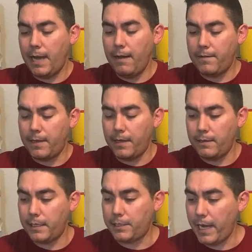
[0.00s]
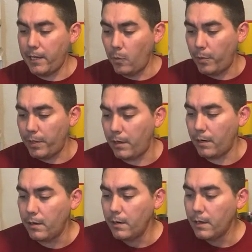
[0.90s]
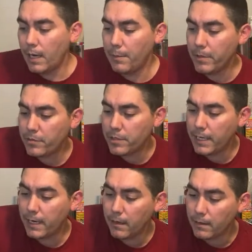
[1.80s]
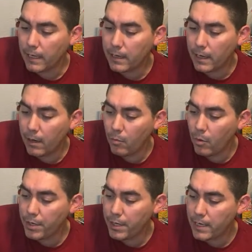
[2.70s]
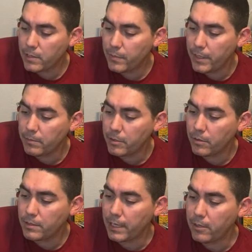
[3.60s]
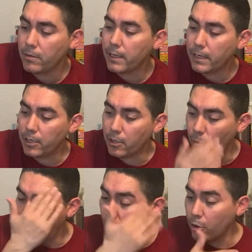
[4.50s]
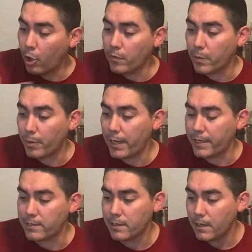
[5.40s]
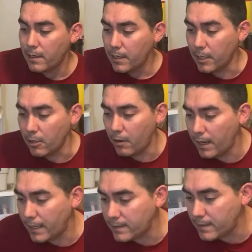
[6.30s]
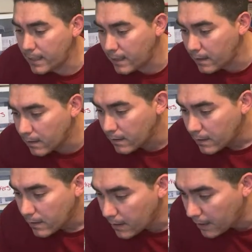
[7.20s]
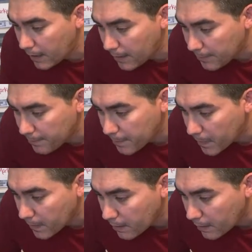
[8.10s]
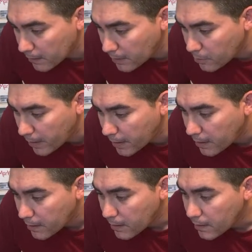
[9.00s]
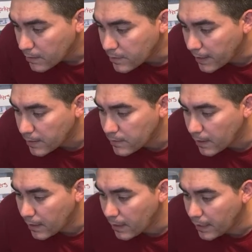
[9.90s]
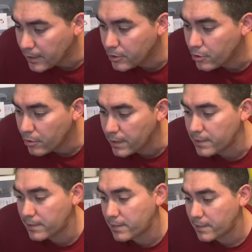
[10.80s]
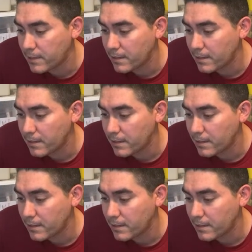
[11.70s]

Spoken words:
I have the chat open here. I'm interested to hear like what you guys have been up to, because I know that, you know, we're all over the place. You know, I see here Ludwig says Honduras.